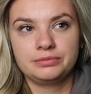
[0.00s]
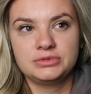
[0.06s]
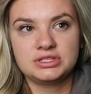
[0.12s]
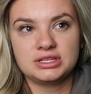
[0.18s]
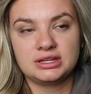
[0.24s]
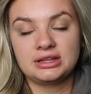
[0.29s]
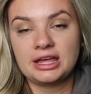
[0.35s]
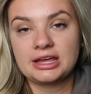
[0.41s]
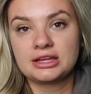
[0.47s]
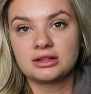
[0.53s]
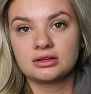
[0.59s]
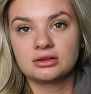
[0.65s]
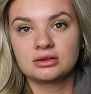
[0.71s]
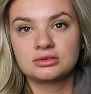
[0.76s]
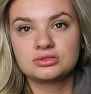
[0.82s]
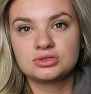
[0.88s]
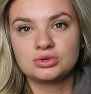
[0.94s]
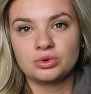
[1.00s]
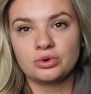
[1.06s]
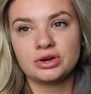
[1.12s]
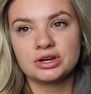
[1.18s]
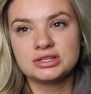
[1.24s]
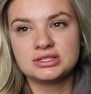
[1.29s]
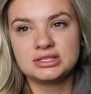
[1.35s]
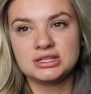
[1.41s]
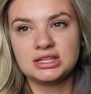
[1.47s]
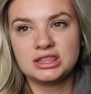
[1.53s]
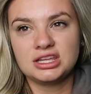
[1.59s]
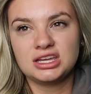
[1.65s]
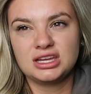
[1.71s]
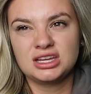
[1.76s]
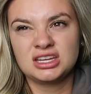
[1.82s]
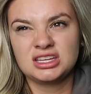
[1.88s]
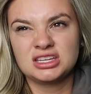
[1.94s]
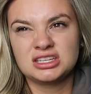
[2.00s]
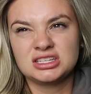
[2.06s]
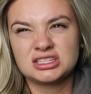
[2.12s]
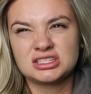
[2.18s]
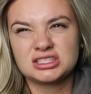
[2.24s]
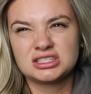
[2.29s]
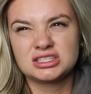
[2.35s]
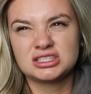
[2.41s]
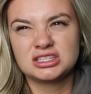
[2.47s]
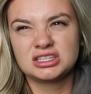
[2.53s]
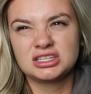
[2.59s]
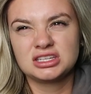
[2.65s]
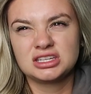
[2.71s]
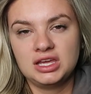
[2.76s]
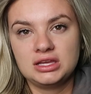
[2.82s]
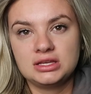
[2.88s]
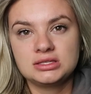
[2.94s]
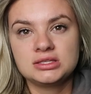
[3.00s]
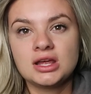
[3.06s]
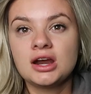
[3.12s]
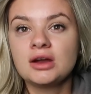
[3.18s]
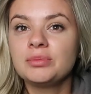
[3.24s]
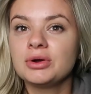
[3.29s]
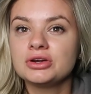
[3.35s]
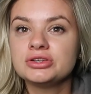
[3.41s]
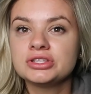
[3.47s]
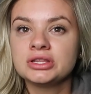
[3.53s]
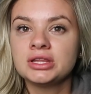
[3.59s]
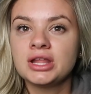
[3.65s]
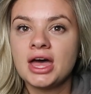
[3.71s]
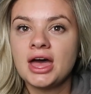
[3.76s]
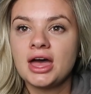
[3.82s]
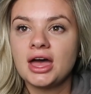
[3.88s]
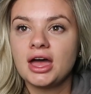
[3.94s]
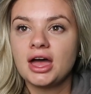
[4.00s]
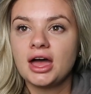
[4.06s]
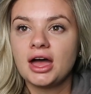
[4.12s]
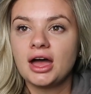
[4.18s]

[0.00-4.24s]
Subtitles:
did like touristy things. He's not a person that